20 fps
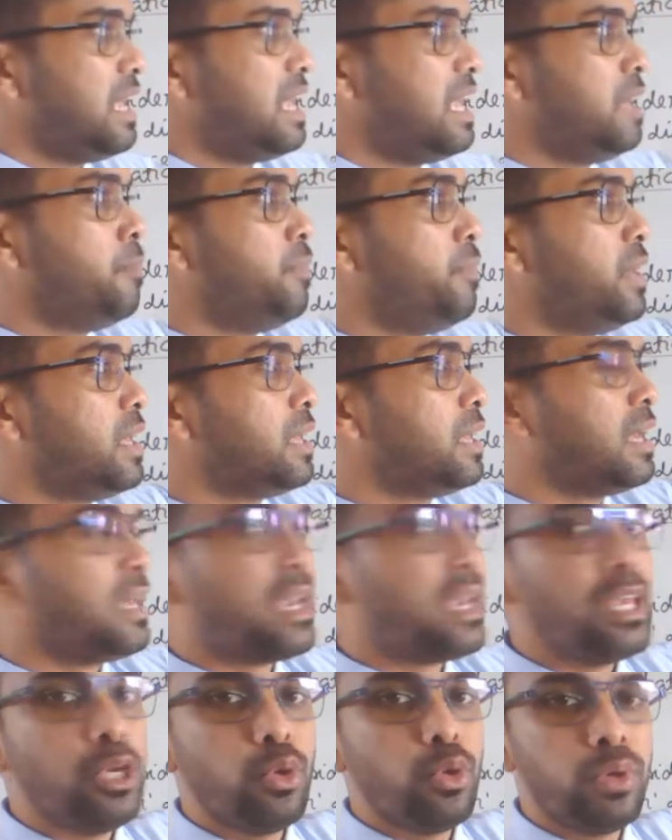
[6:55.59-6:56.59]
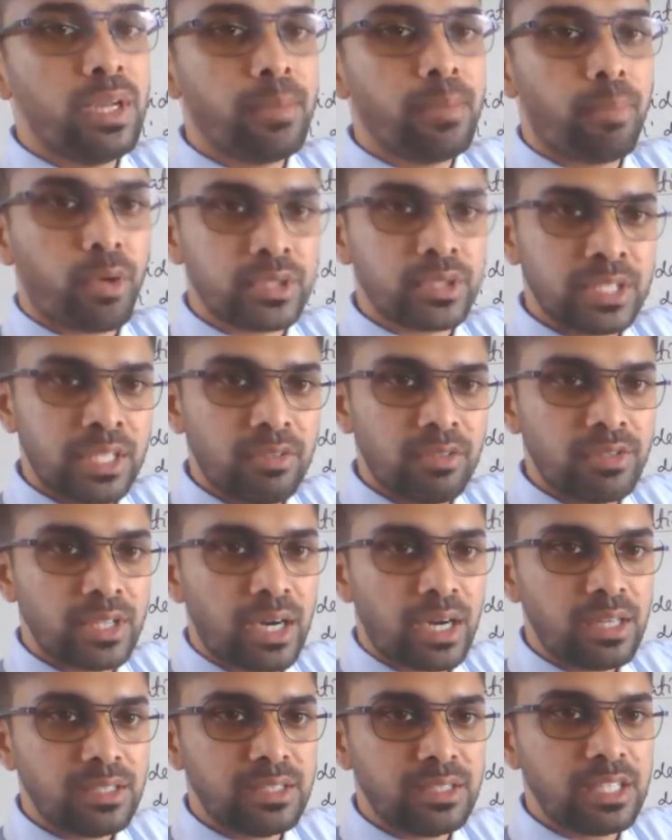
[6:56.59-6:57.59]
in bringing a unit positive
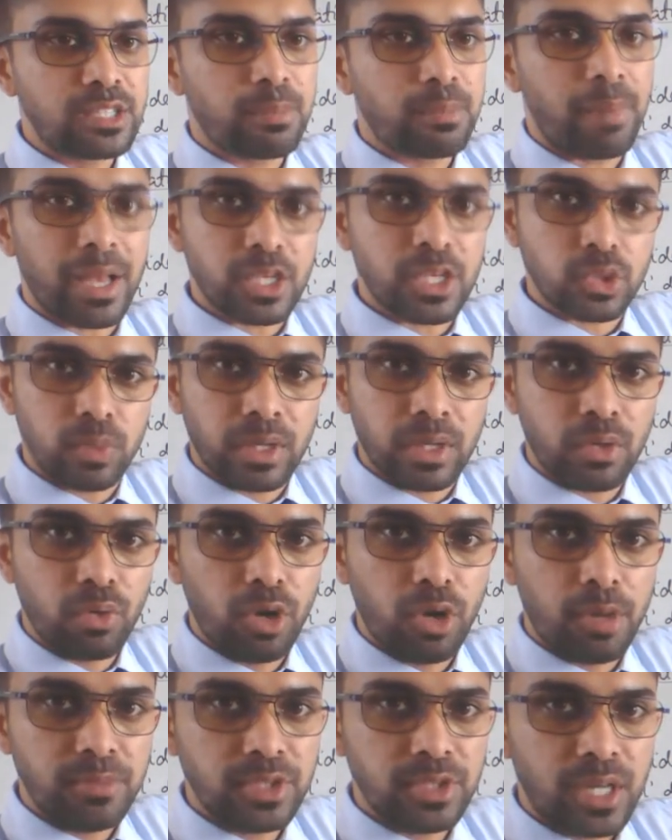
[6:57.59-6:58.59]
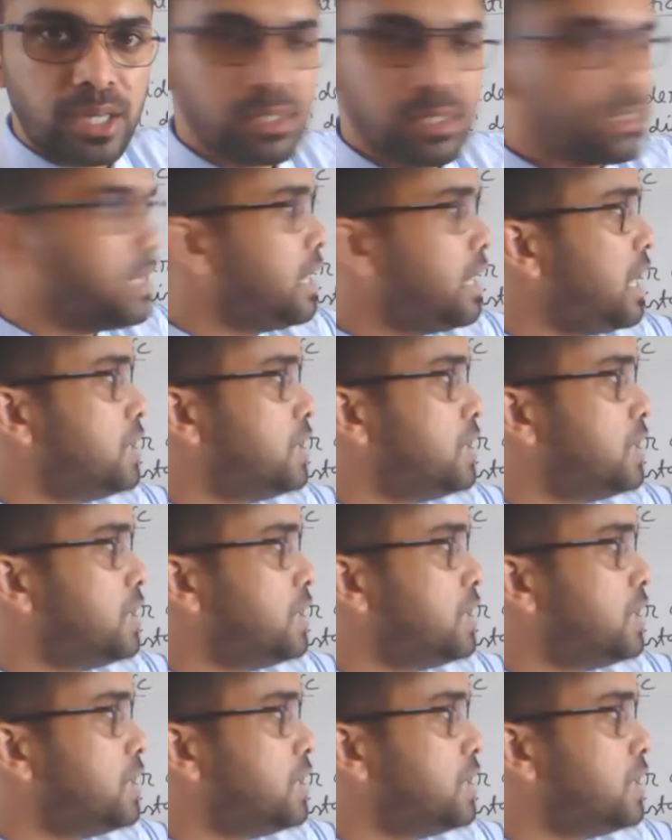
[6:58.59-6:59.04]
charge, this plus 1 coulomb charge,